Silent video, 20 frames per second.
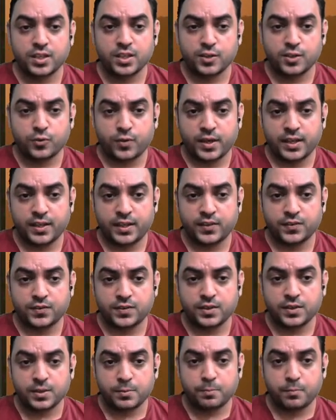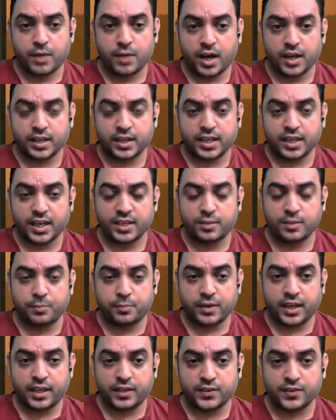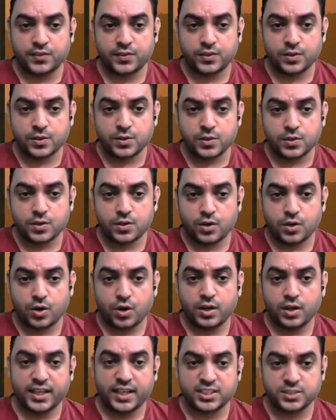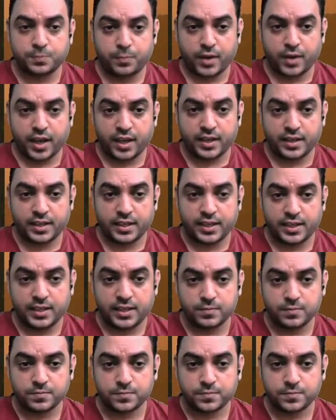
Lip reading: One is market price on expiry,